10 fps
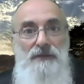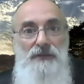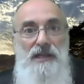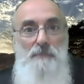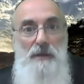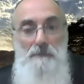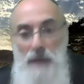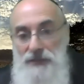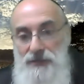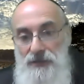that can be
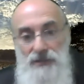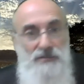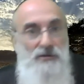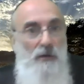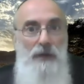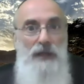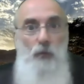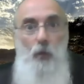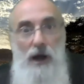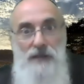measured in so many
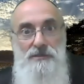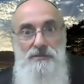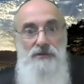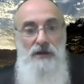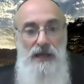watts or